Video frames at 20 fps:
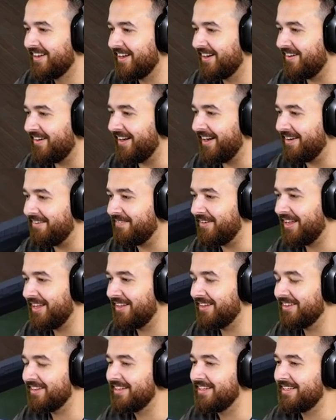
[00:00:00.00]
All right,
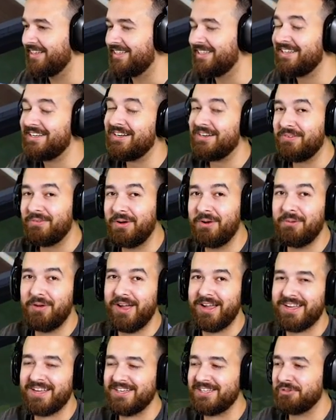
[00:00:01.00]
well, we're
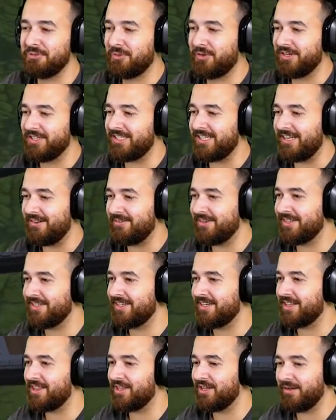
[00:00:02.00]
working towards that. We
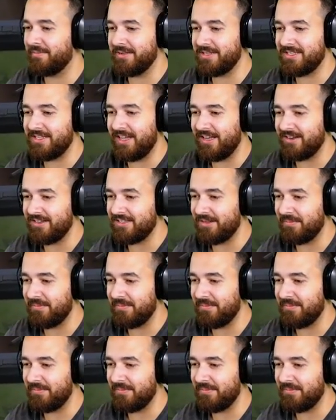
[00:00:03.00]
need a thermostat or